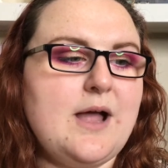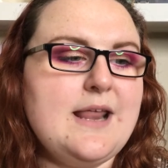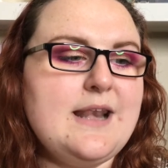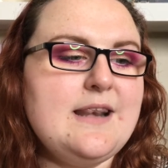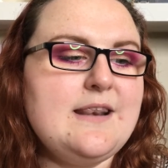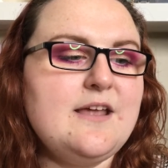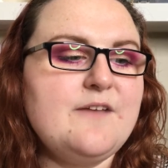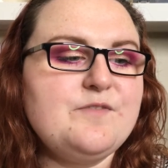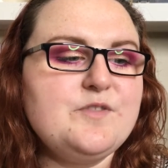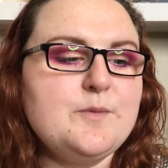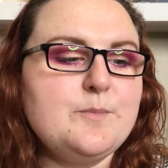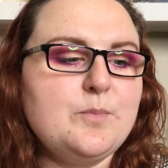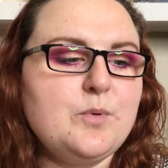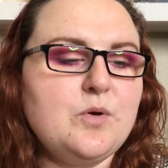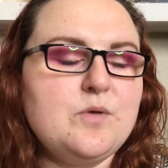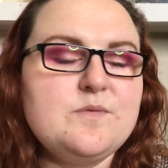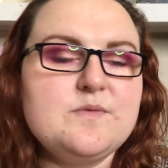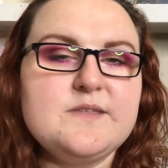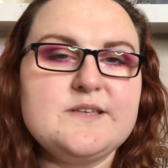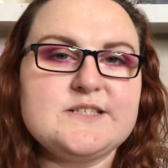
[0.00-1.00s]
I love the
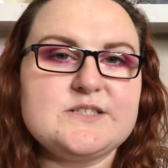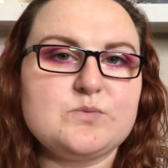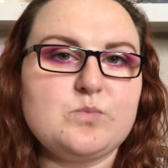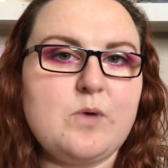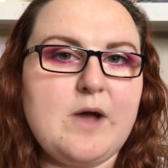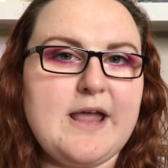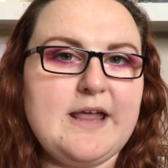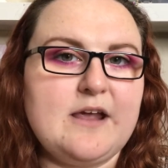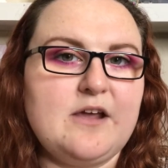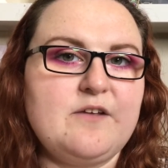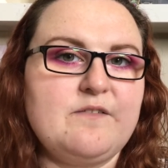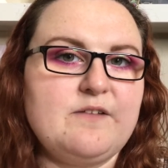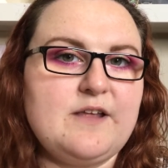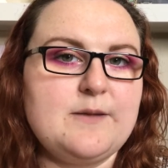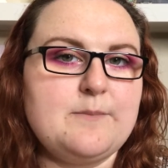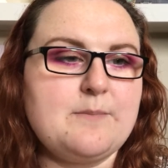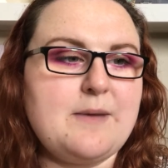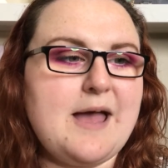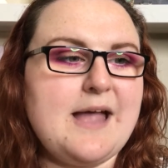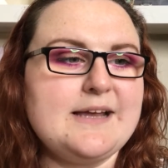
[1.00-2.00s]
Born This Way kind of
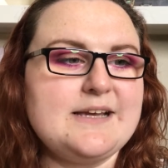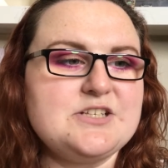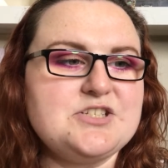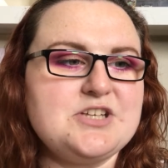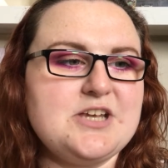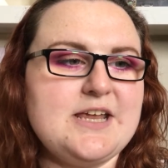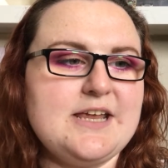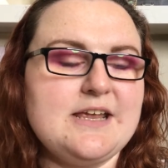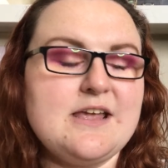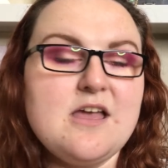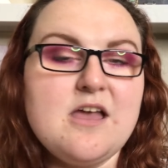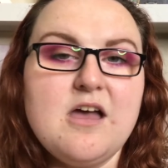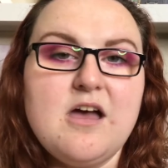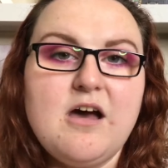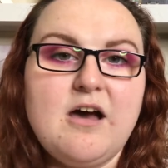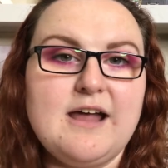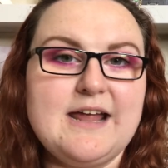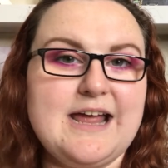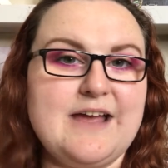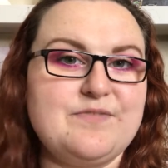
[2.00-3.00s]
like packaging.
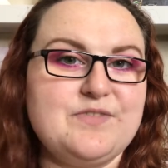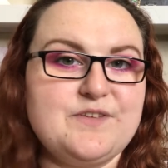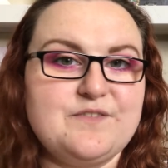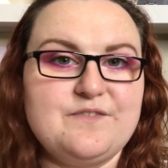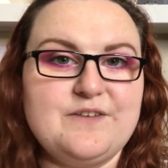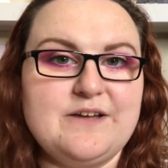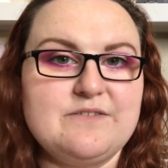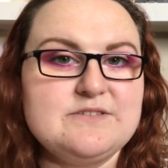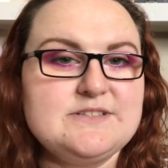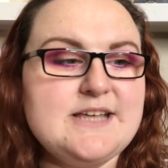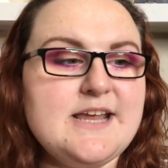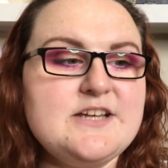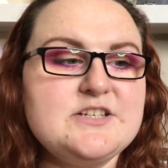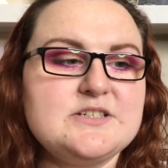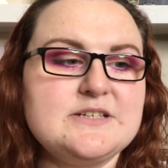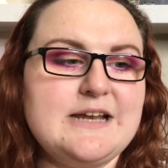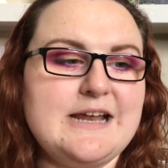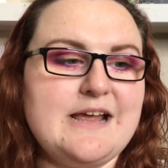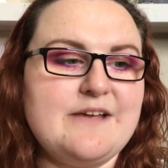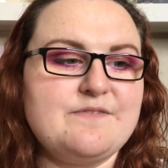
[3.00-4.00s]
I have the
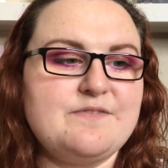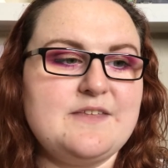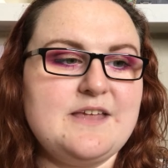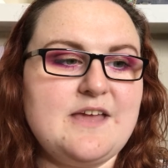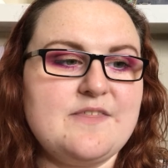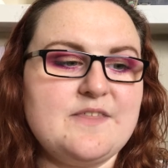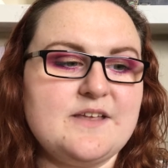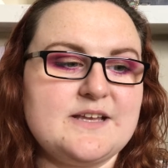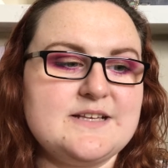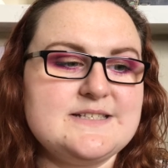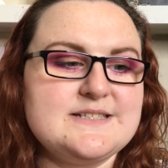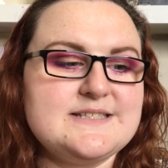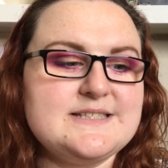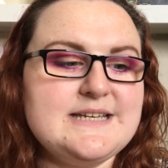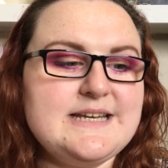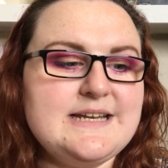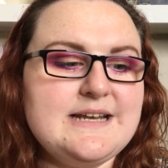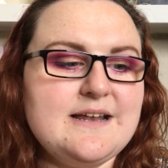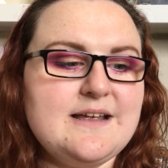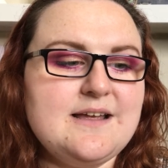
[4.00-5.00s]
foundation, I have the other
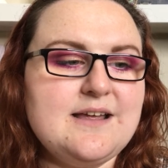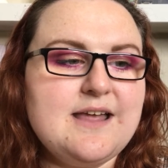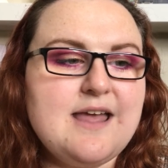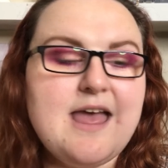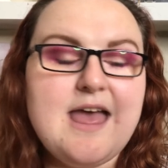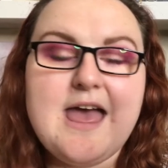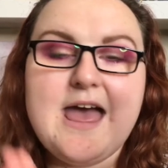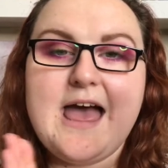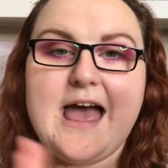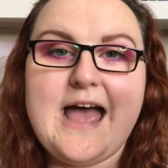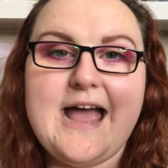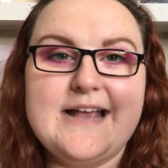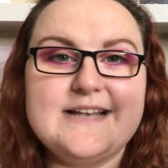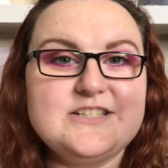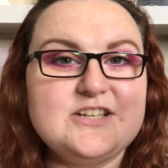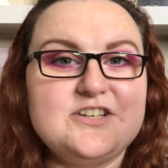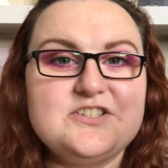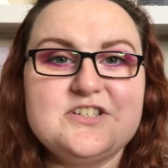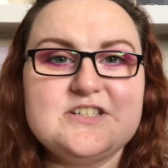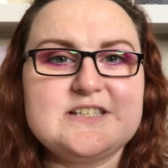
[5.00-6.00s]
concealer,
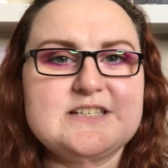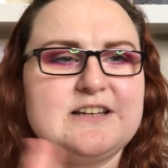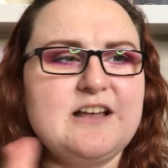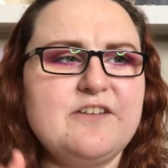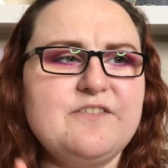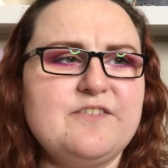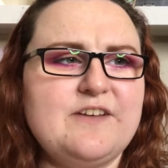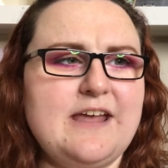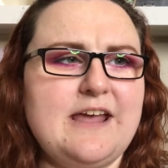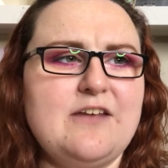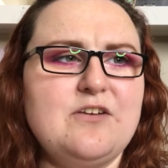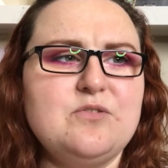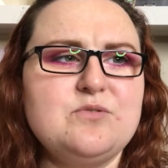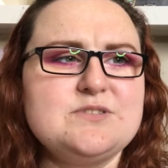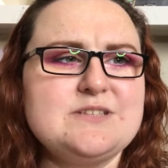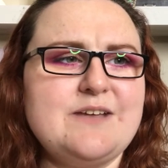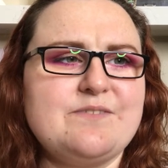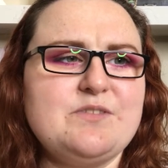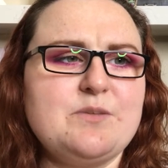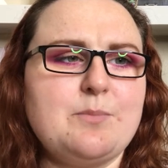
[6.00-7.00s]
and I just love it. And
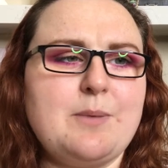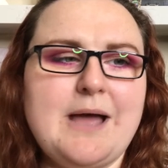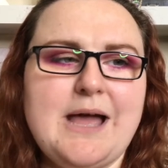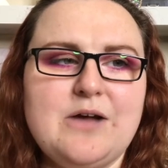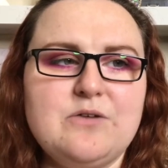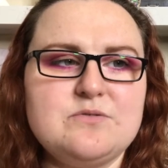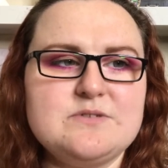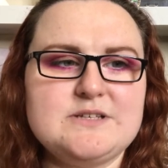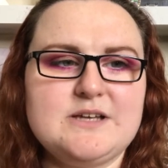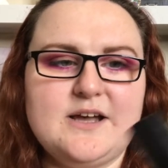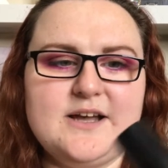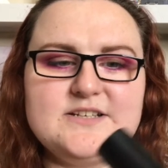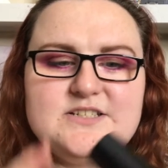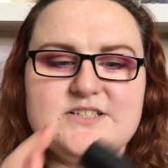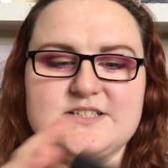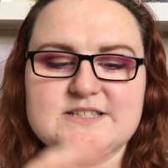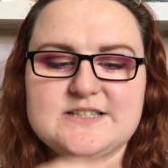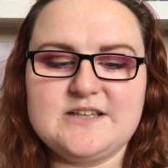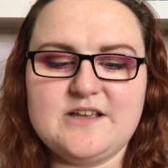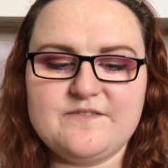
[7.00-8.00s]
also have the powder. I
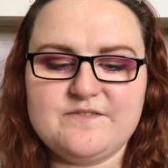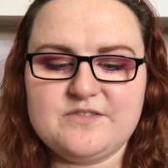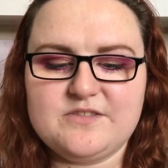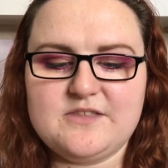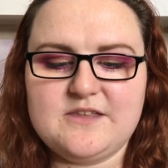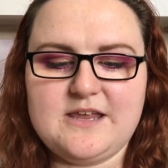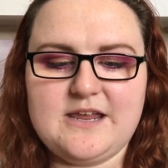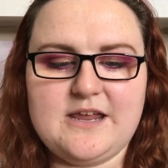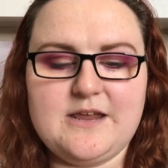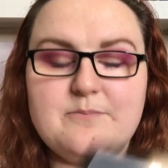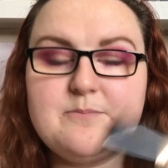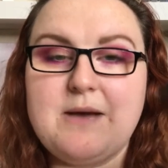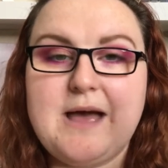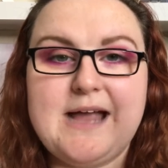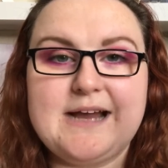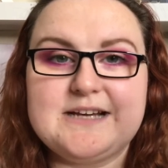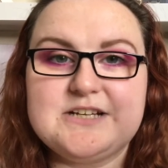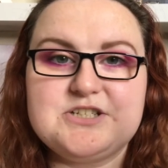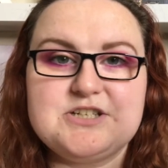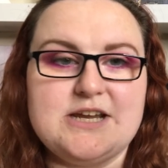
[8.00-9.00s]
just love the
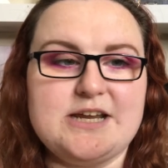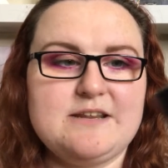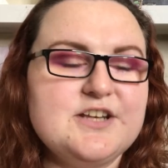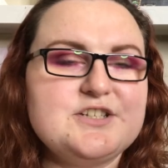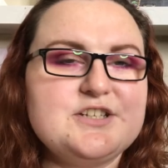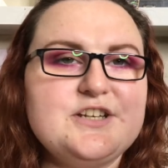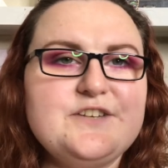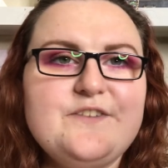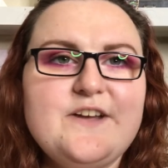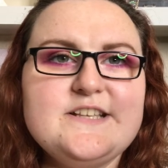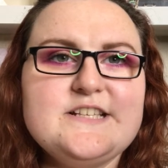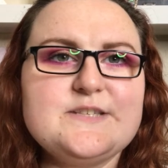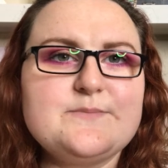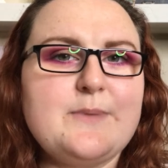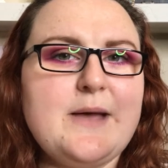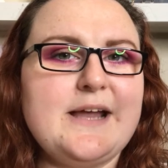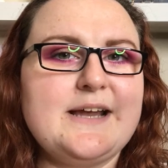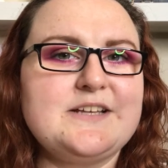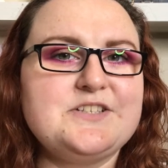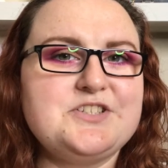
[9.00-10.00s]
packaging. Too Faced's
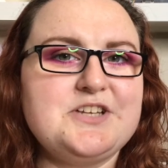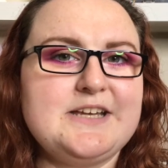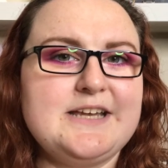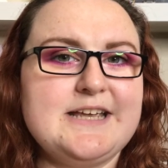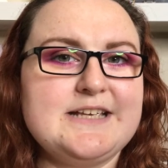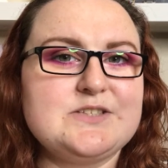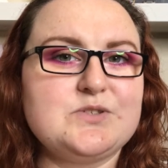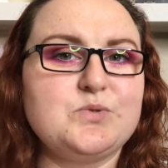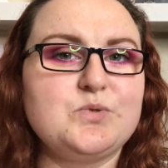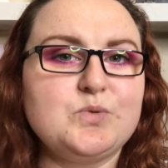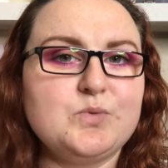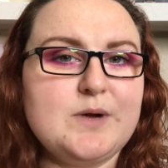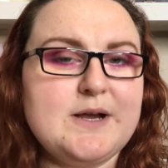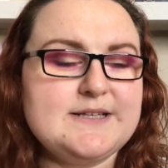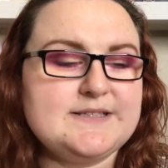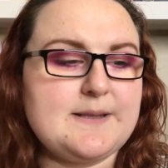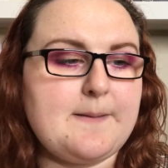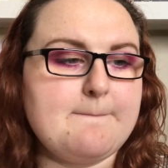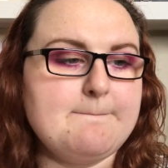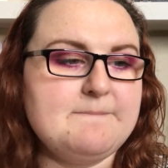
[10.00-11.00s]
packaging is
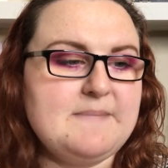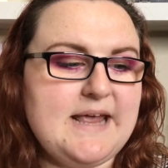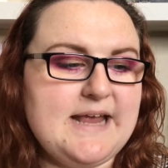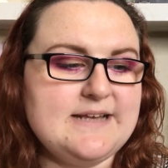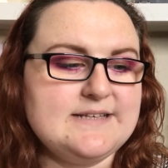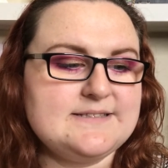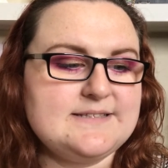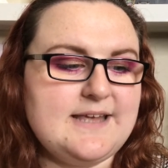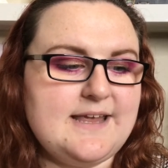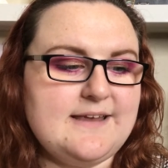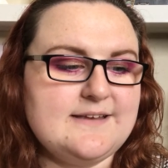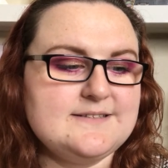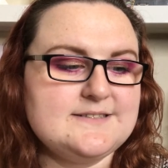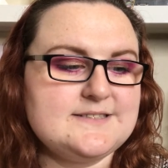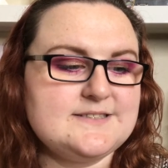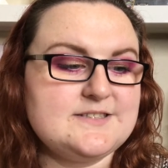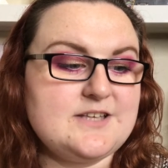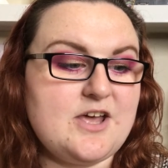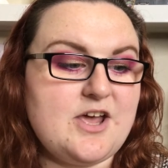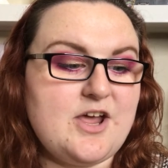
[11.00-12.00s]
always amazing,
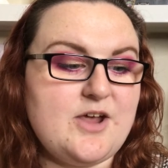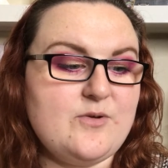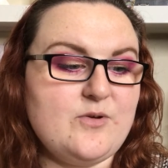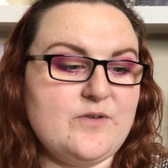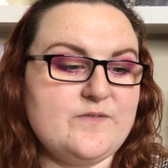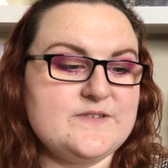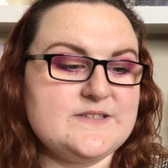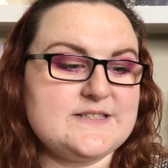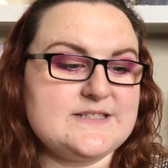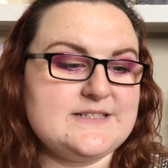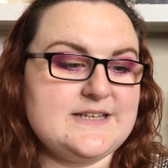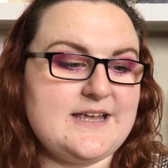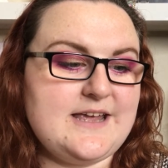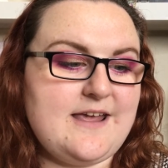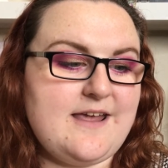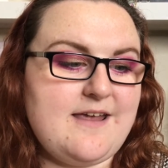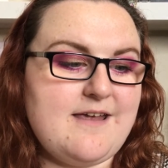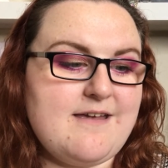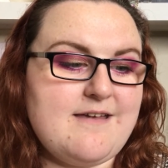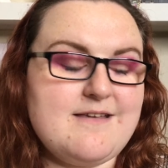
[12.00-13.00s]
so
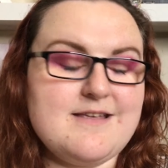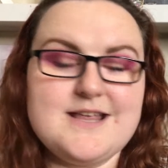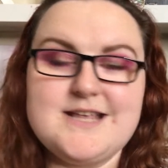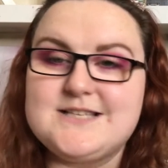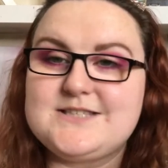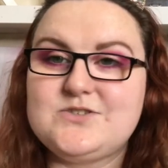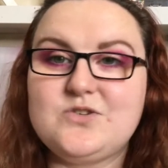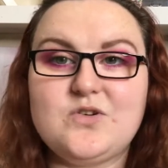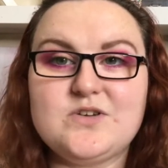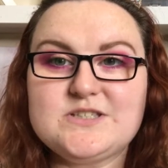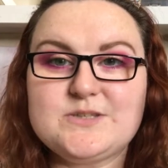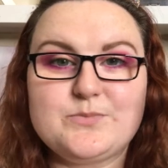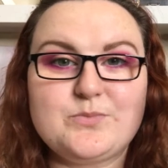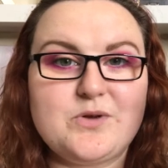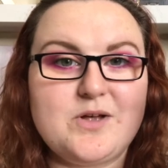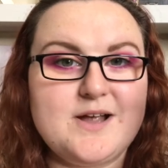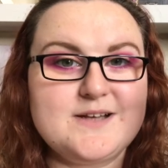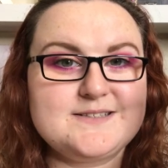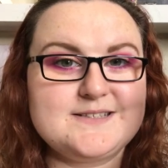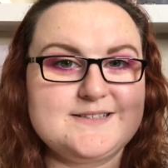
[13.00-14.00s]
obviously it's not a
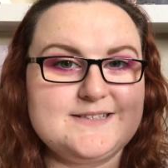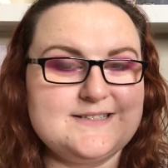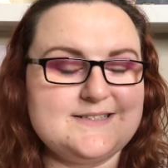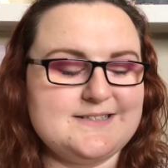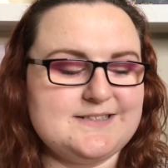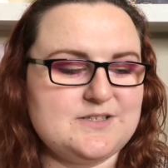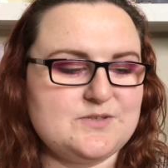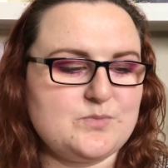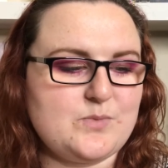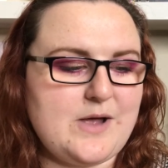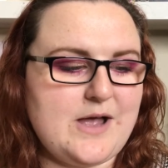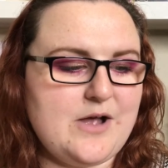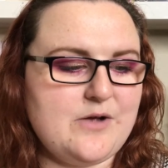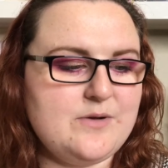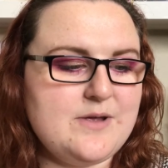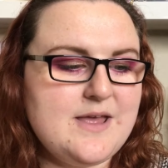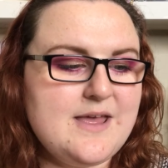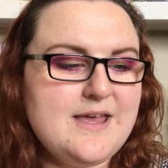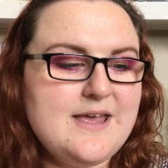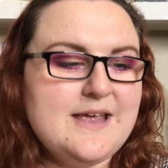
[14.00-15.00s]
surprise that this is as well.